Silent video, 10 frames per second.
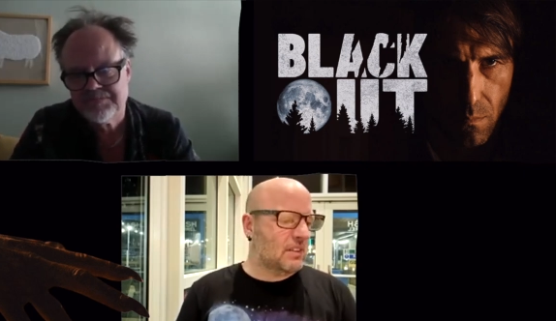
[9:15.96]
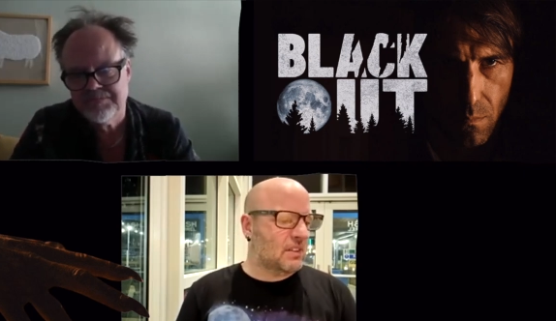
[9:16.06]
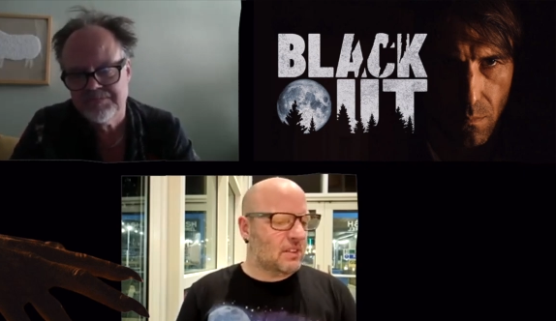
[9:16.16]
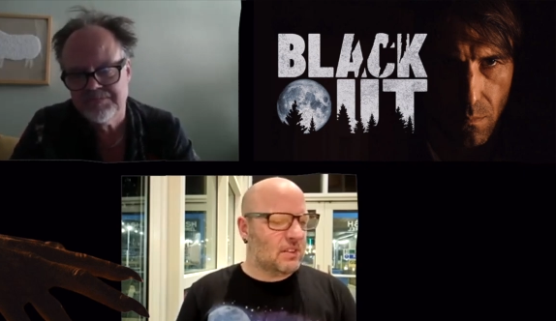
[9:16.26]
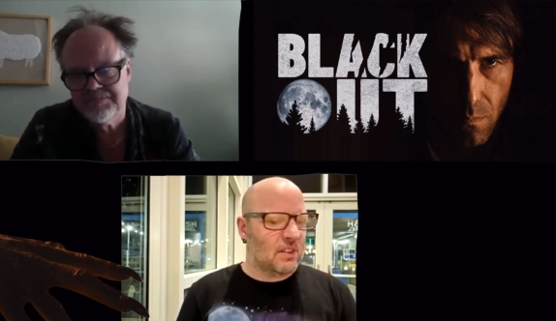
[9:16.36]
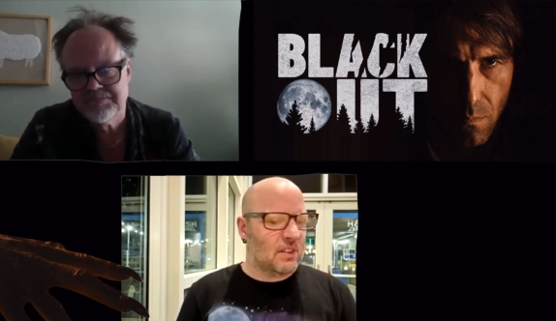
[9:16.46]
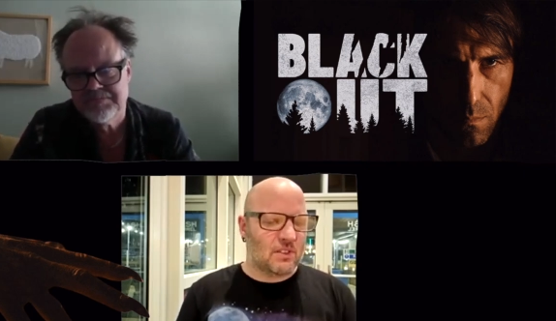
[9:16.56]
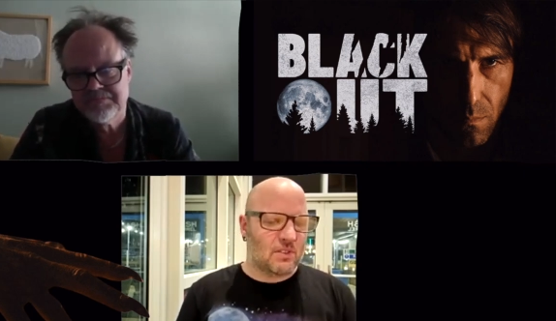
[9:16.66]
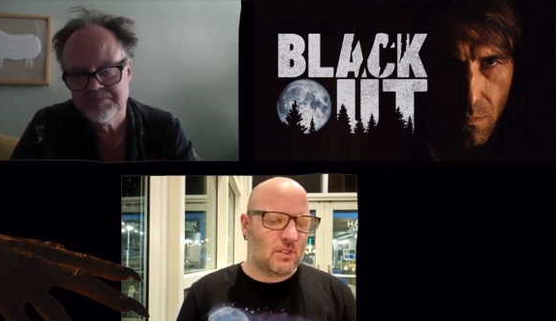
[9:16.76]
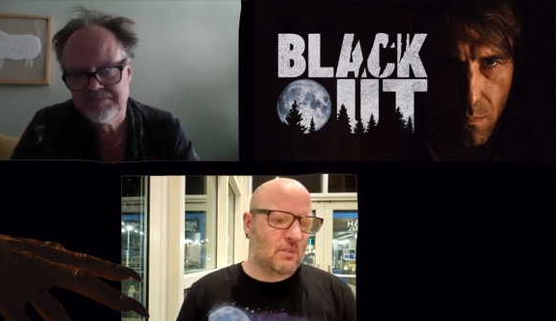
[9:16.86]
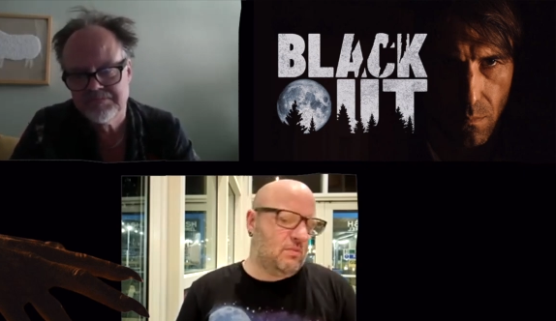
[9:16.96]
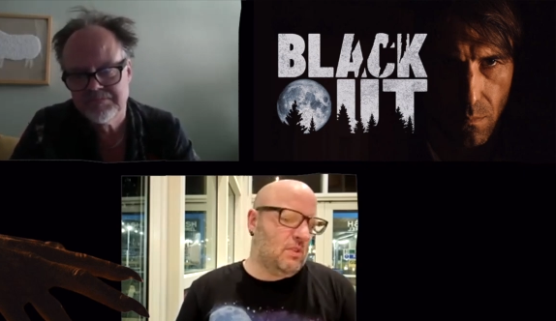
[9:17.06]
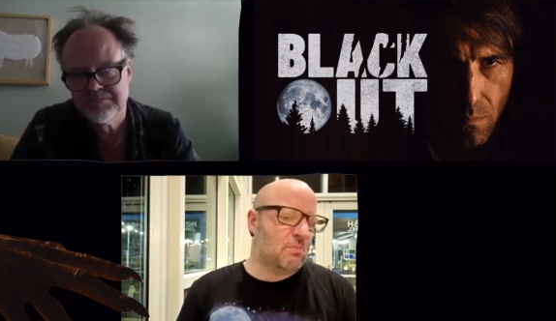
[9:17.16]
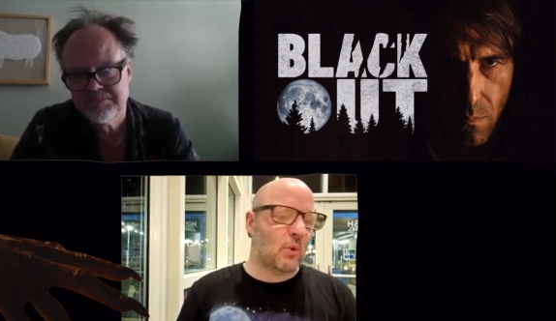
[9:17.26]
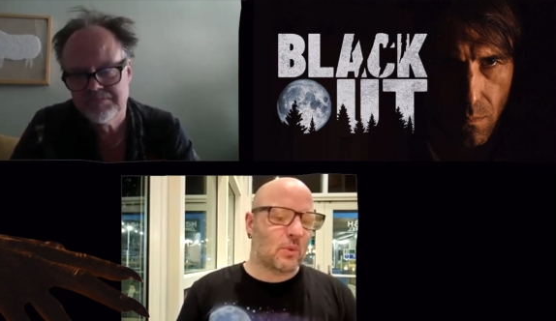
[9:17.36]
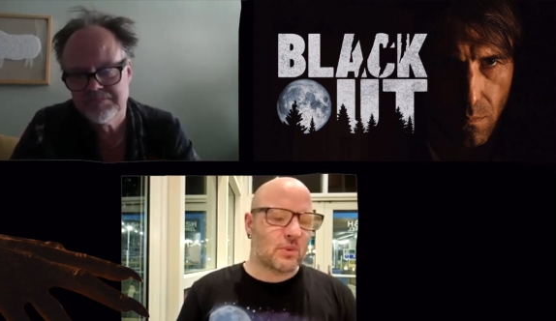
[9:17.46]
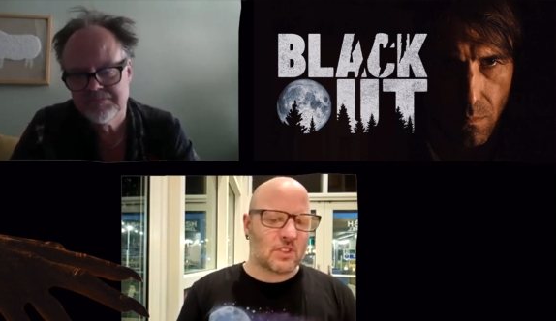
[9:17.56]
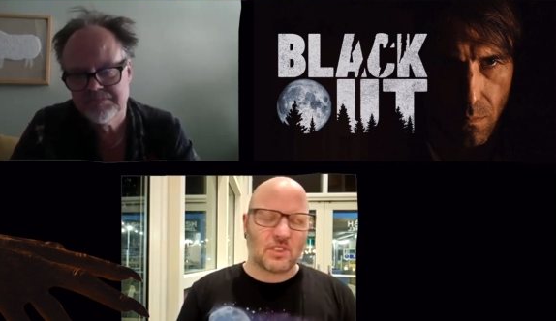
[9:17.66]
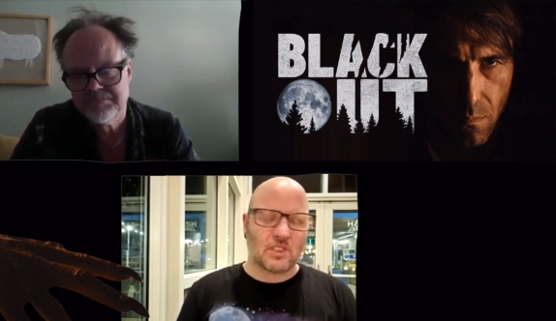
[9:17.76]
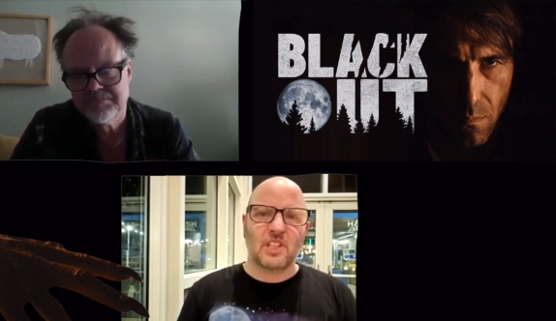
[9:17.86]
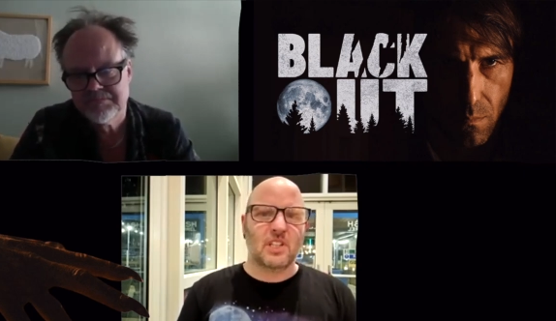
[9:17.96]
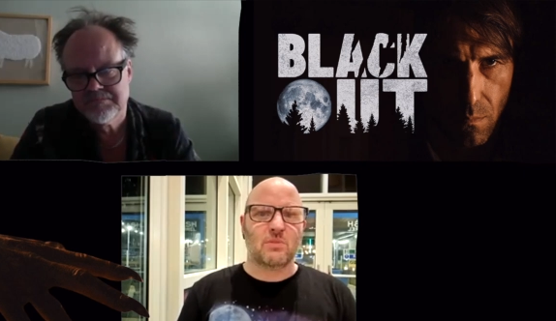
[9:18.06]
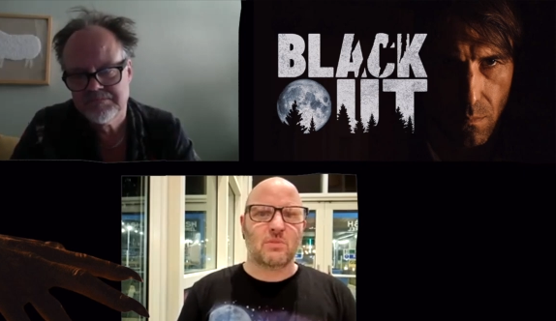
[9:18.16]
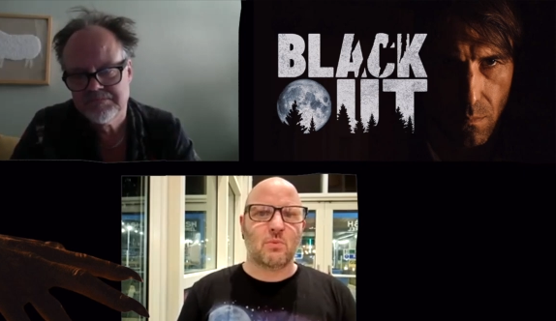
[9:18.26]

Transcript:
Speaker 1: it, it, more than succeeded